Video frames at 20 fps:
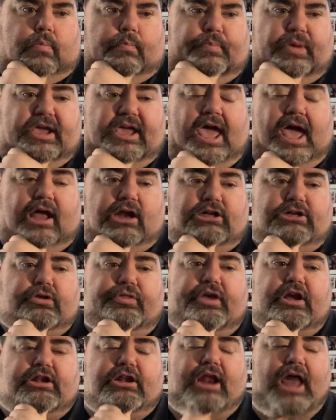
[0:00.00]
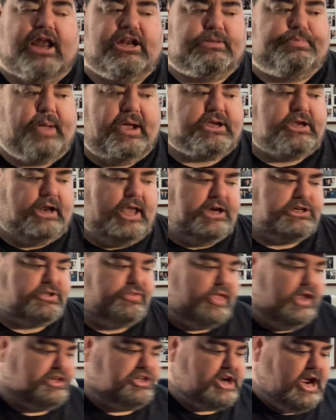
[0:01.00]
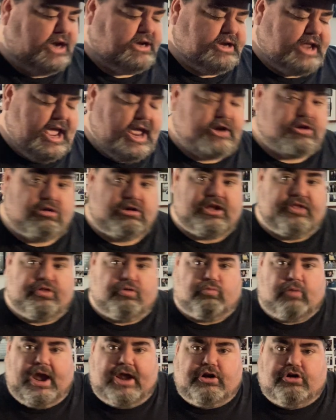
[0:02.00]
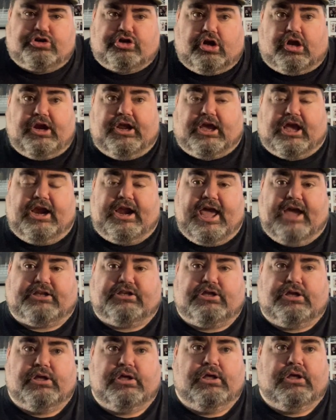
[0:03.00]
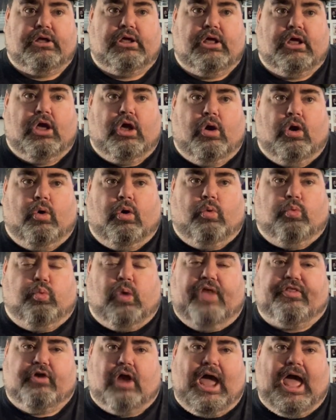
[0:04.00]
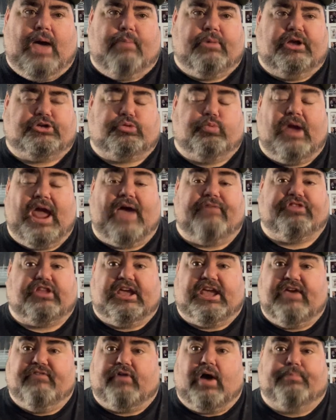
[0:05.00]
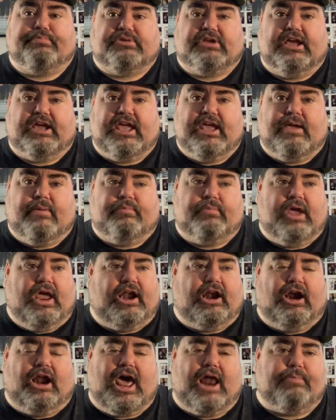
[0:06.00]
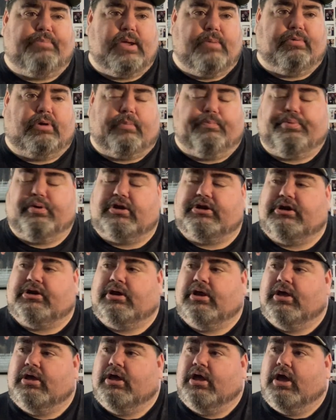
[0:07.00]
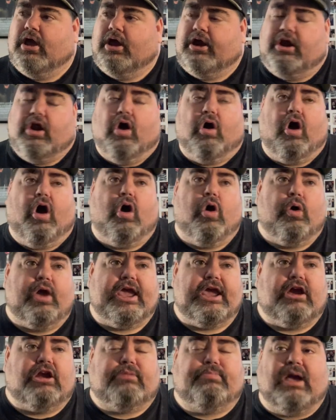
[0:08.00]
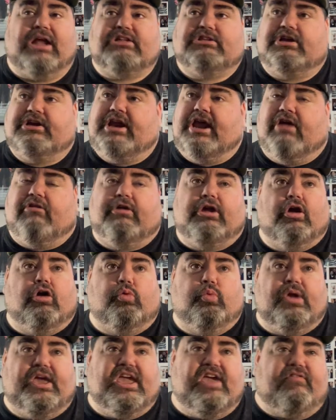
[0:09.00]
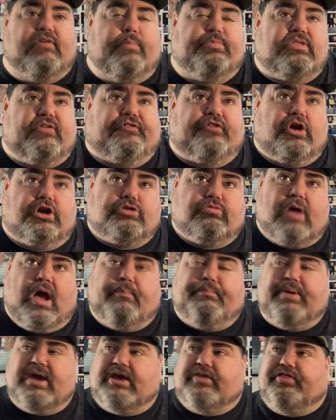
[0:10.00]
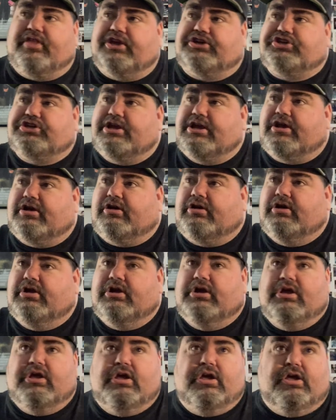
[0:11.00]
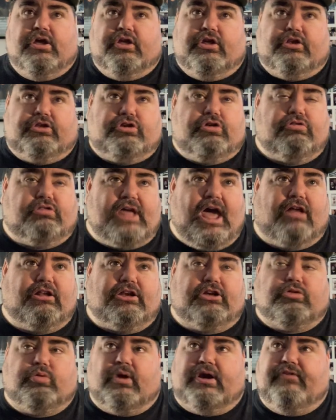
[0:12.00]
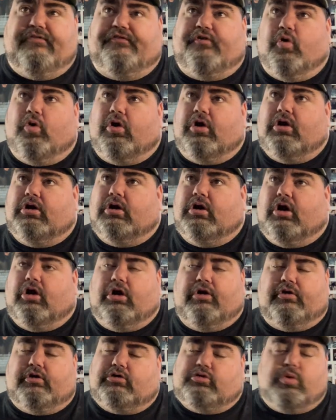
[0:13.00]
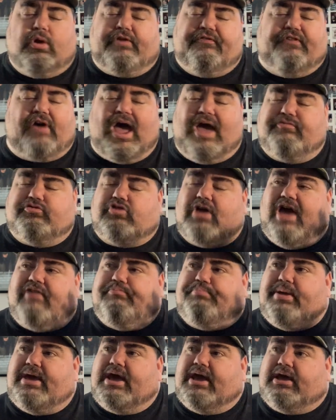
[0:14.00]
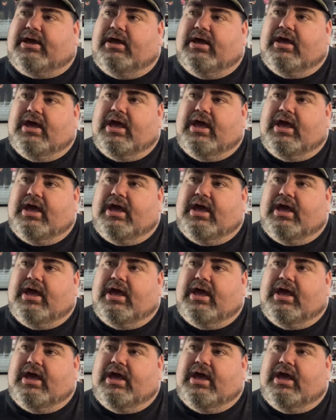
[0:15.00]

But yeah, so there's a lot of speculation that Jayden Daniels and the Raiders are going to connect. Whether how much we have to give up to him. And a lot of people are putting, oh, here's my scenario. We give up the first round pick this year, 2024 or 25 draft pick,